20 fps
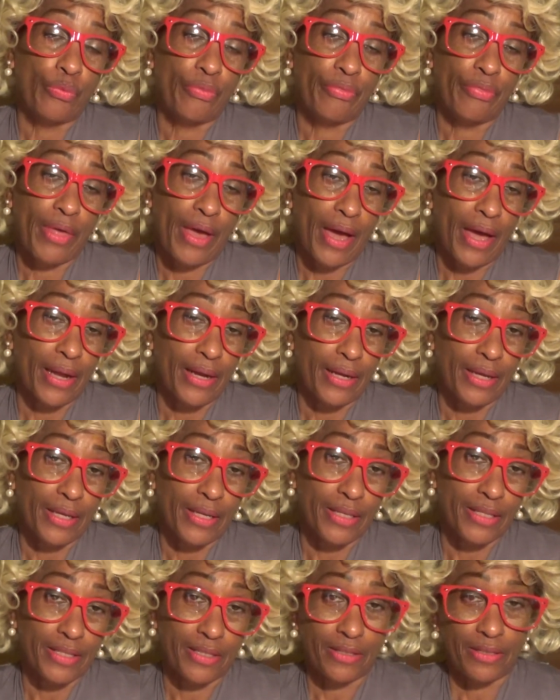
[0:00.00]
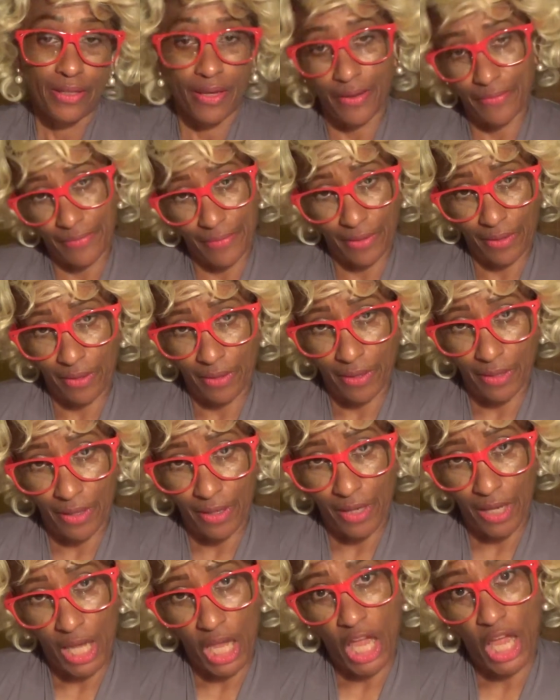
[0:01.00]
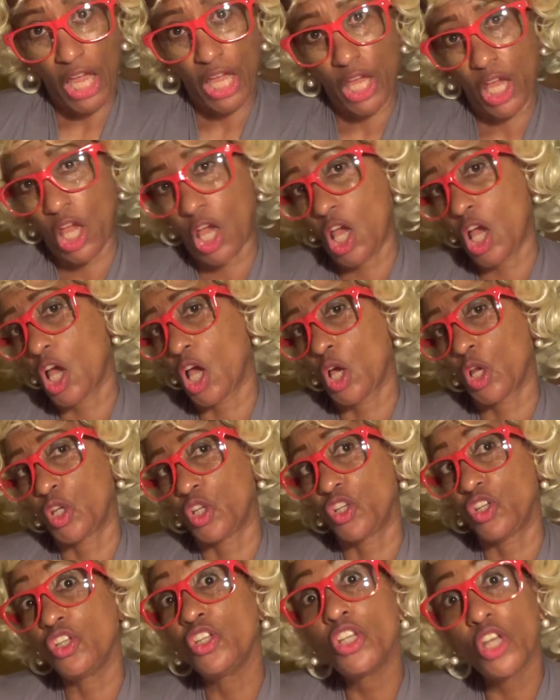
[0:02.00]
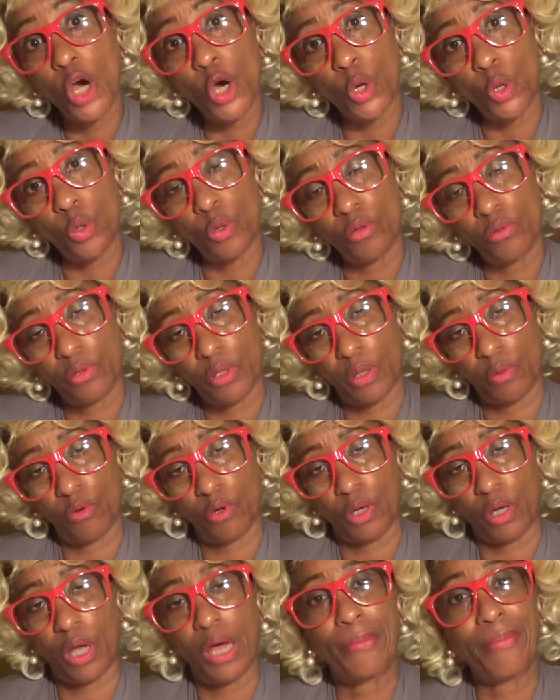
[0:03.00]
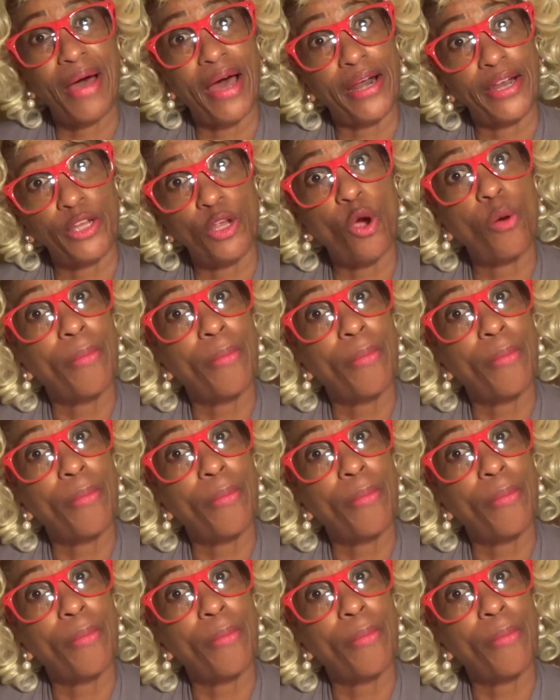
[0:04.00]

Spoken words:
That is definitely a no that will come out of your